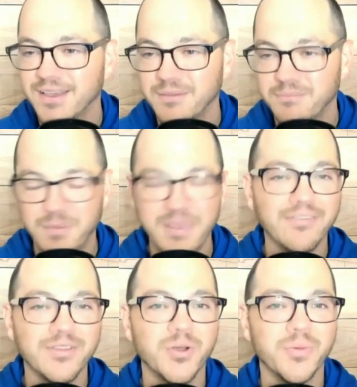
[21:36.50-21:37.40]
maybe have
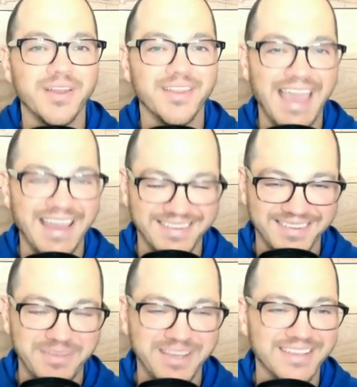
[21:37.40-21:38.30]
a little bit of that,
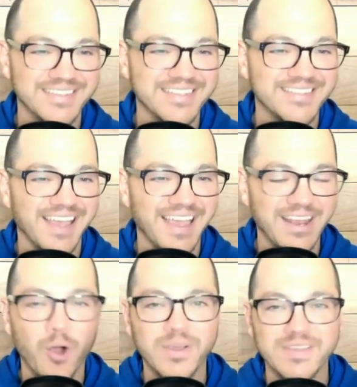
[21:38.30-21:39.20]
because it
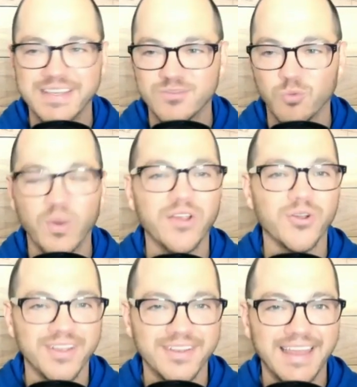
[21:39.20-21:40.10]
always gets
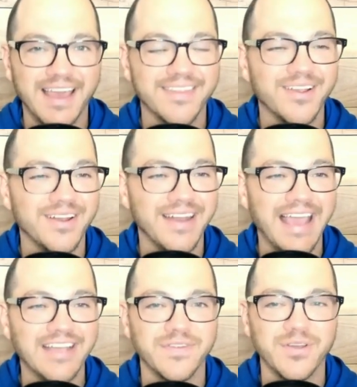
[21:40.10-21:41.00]
weird down there in
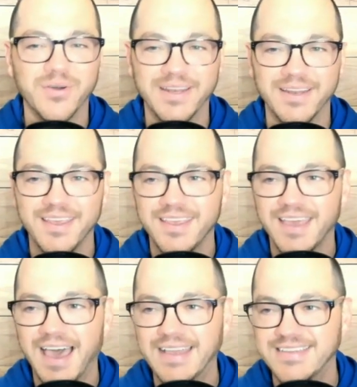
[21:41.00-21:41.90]
Nashville, and
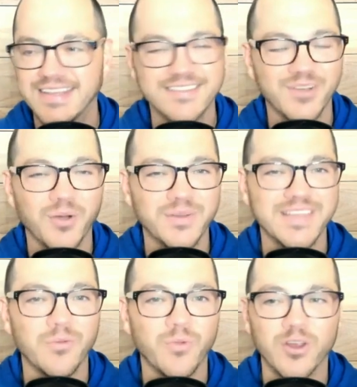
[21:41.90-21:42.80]
it tends to always
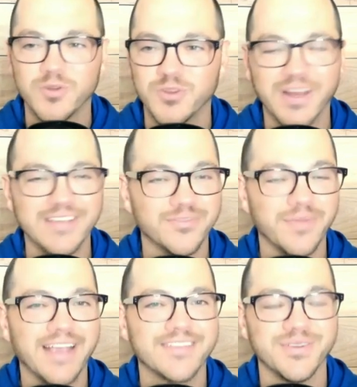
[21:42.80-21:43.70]
get weird when the
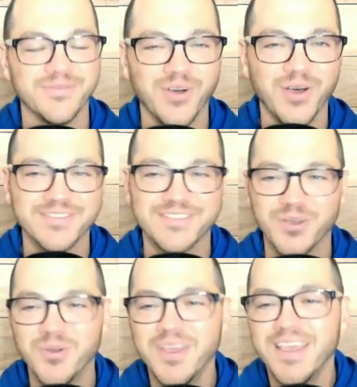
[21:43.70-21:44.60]
Razorbacks are involved.
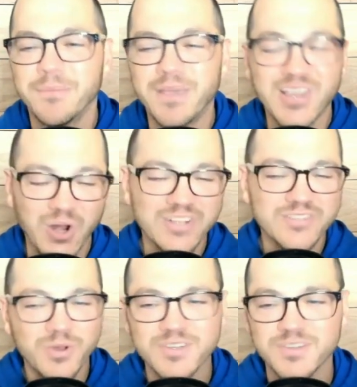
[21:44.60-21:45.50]
So Ben Curtis,
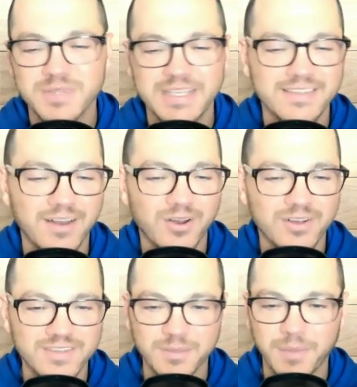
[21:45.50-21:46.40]
Wilkerson with Inside
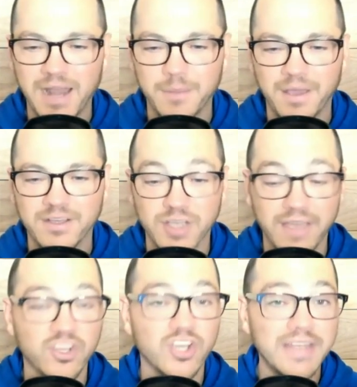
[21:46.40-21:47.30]
Arkansas on the Pod at Palace. Y'all
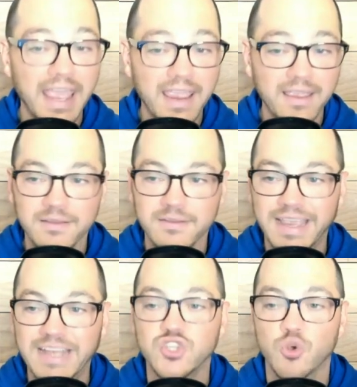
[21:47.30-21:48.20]
have a good day.
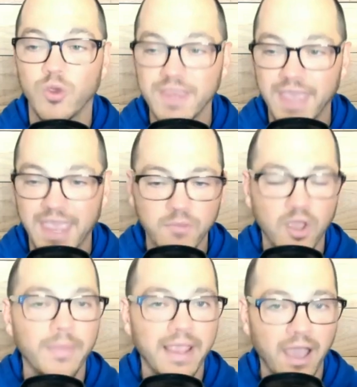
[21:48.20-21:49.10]
Enjoy the game.
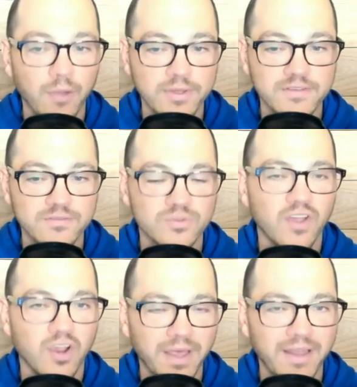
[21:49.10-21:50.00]
Come hang out with us. We'll
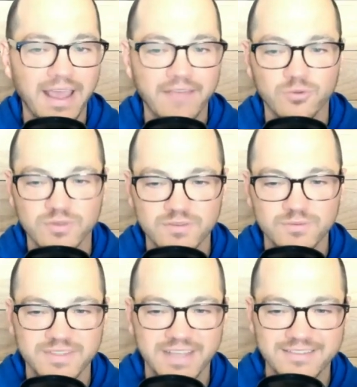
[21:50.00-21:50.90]
talk about it afterwards.
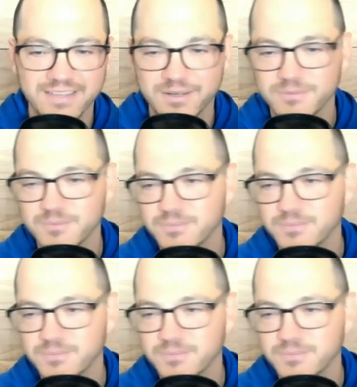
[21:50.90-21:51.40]
See you guys later.